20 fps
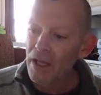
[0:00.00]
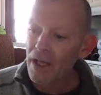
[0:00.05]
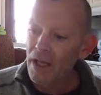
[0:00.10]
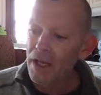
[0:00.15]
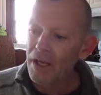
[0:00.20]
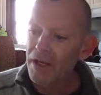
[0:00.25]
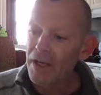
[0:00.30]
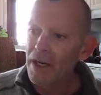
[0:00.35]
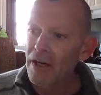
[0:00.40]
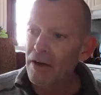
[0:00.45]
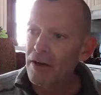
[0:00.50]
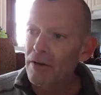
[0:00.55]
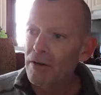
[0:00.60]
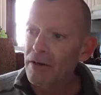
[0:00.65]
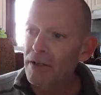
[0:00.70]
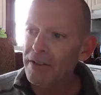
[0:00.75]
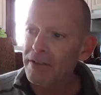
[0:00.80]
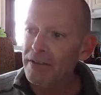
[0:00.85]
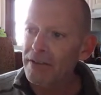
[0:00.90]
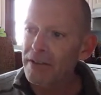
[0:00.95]

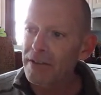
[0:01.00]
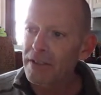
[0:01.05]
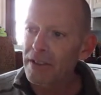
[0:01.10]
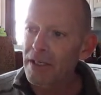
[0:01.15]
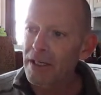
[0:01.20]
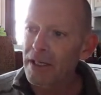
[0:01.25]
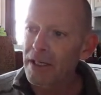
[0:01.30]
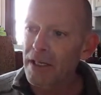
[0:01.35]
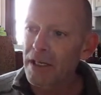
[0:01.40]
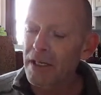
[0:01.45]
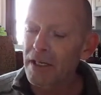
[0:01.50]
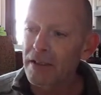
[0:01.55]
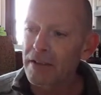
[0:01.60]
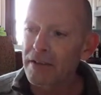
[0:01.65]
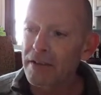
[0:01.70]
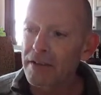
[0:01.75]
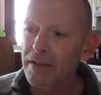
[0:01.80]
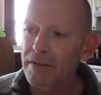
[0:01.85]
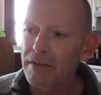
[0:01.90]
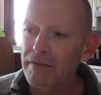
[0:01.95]
Now, uh,
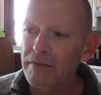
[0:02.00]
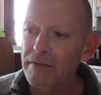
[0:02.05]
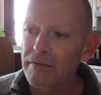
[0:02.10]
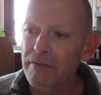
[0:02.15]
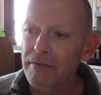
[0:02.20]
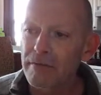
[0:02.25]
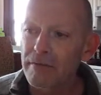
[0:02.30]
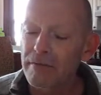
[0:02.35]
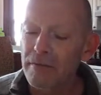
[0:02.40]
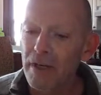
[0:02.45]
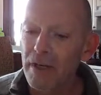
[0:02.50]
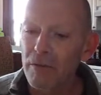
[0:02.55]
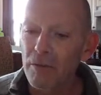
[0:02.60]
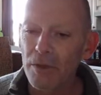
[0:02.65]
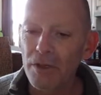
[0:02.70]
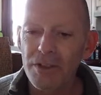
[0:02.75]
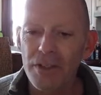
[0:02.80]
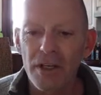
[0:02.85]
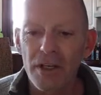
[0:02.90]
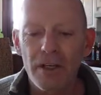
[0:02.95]
I
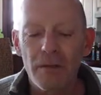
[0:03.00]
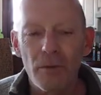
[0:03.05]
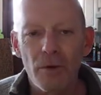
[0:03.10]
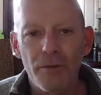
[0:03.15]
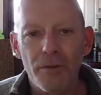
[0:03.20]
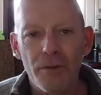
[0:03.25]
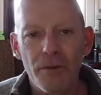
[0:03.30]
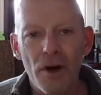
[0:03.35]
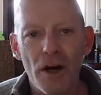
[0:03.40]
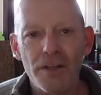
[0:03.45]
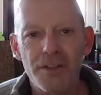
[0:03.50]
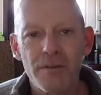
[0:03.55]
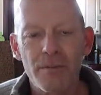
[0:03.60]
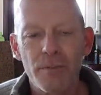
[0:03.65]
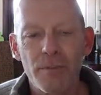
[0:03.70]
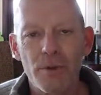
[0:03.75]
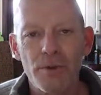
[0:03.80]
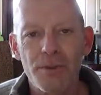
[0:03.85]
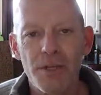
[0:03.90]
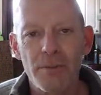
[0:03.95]
want to talk about thoughts and
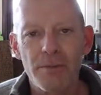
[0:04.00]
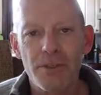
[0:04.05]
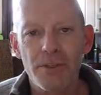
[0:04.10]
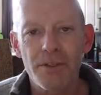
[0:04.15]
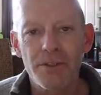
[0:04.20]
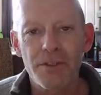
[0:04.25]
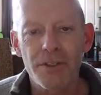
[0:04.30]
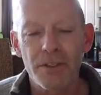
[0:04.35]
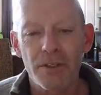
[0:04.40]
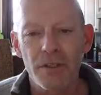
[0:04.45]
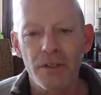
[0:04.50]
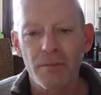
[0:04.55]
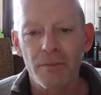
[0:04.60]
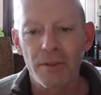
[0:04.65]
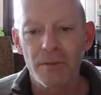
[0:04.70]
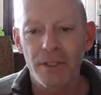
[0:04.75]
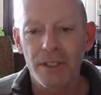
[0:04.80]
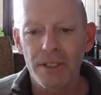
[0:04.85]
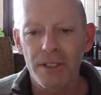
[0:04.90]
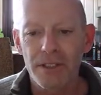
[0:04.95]
perceptions a little
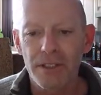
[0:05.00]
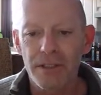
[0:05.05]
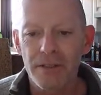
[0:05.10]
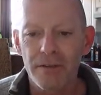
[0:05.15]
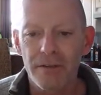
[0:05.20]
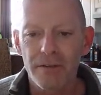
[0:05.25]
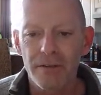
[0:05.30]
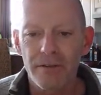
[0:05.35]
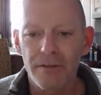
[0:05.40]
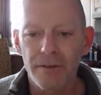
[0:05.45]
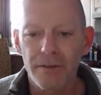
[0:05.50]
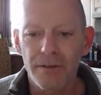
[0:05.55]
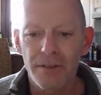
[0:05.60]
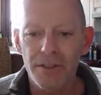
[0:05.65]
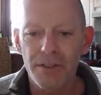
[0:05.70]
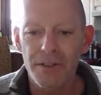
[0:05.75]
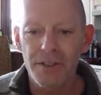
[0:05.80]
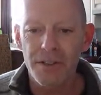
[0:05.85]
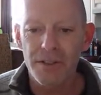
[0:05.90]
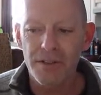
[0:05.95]
bit because th
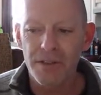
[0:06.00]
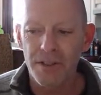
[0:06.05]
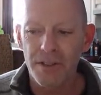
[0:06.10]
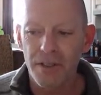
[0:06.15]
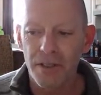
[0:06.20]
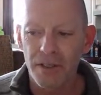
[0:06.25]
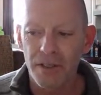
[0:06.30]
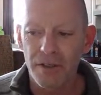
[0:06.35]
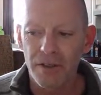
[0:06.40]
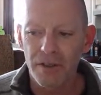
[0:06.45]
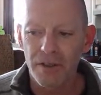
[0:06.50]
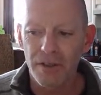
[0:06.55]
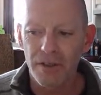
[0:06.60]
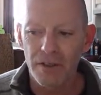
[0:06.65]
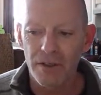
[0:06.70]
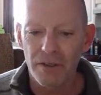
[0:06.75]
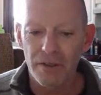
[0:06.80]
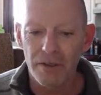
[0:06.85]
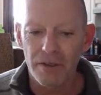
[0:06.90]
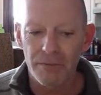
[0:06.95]
this is a,
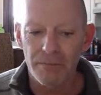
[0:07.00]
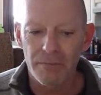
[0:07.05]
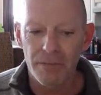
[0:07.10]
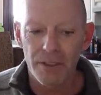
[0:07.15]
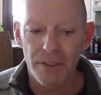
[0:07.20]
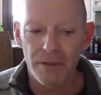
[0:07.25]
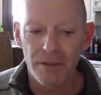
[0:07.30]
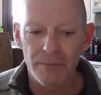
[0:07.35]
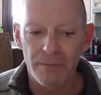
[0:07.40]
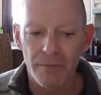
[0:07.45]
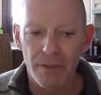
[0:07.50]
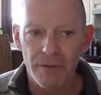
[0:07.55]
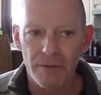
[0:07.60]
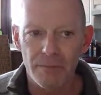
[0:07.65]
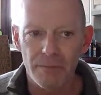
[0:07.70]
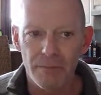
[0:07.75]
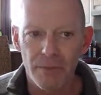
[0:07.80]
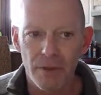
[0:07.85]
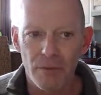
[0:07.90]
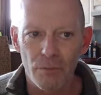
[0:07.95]
um, a,
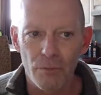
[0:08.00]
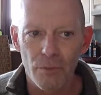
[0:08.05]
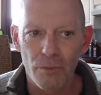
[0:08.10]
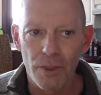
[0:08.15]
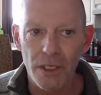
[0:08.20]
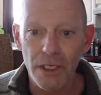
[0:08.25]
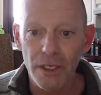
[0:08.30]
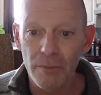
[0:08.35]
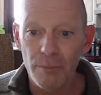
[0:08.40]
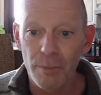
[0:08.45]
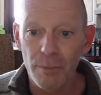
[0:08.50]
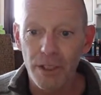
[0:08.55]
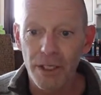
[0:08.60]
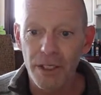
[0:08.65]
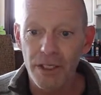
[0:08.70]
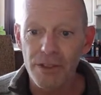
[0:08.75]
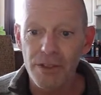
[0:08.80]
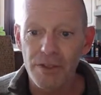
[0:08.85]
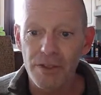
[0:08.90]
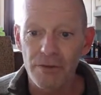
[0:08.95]
a, really big
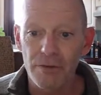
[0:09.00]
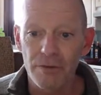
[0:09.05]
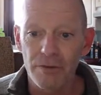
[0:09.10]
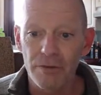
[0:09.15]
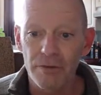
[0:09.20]
issue,